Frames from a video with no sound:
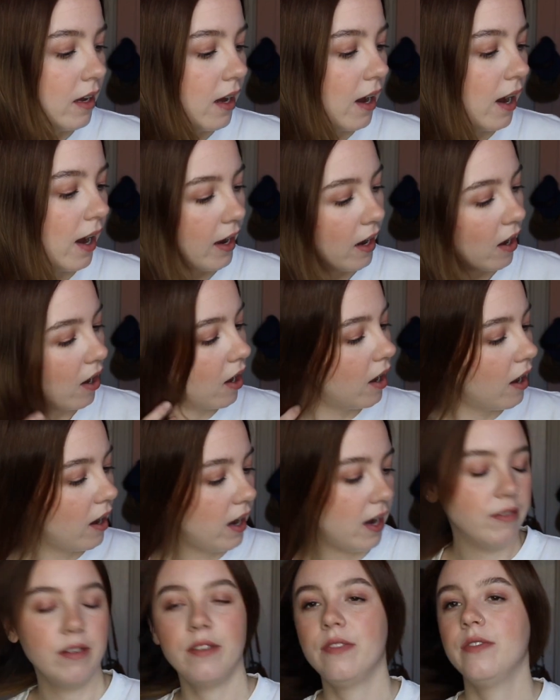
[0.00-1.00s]
I
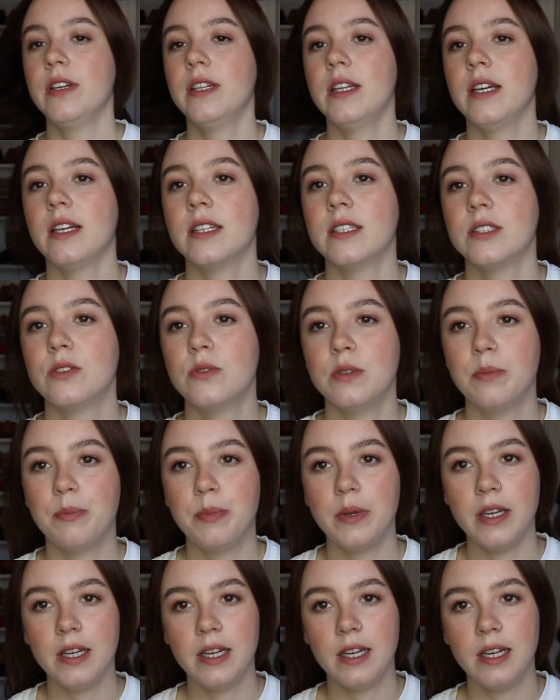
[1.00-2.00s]
have a feeling this will
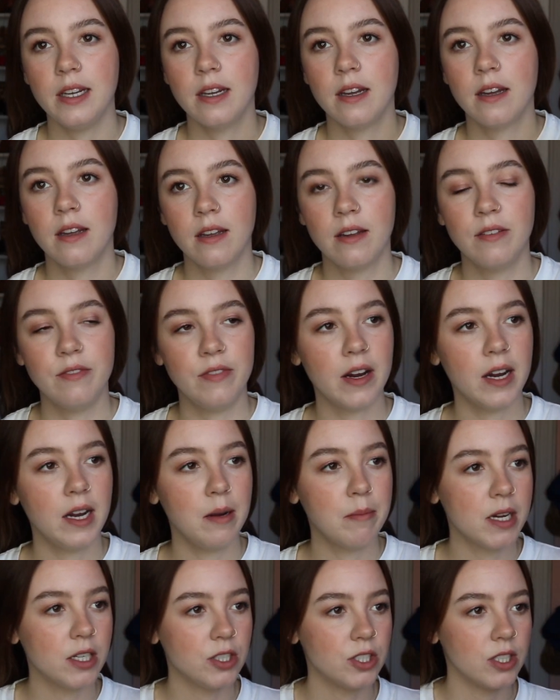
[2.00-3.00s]
be very
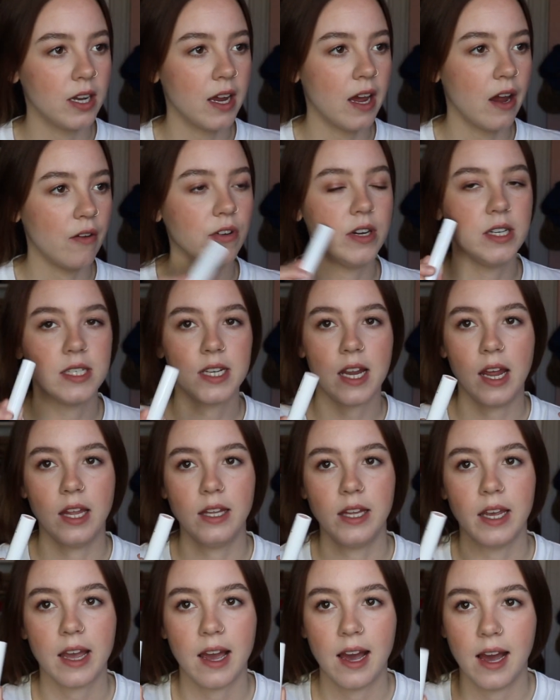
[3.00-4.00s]
much an everyday,
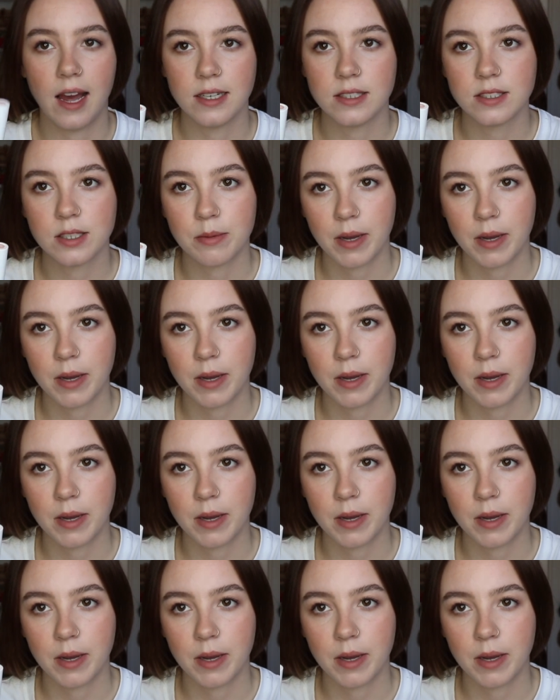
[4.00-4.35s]
like, add to